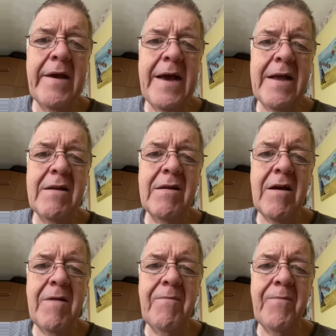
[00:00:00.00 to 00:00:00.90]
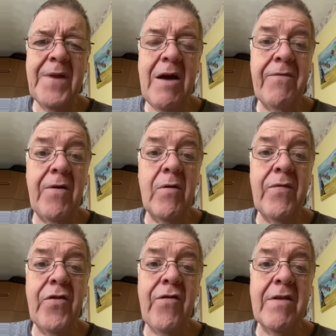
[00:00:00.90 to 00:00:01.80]
And um, now
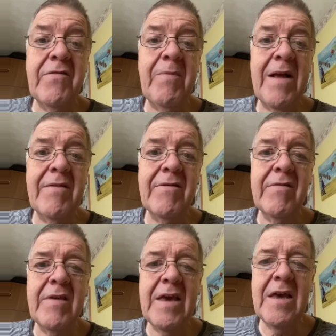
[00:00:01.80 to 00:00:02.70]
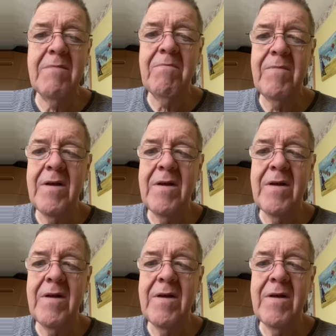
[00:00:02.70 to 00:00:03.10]
following the transplant, the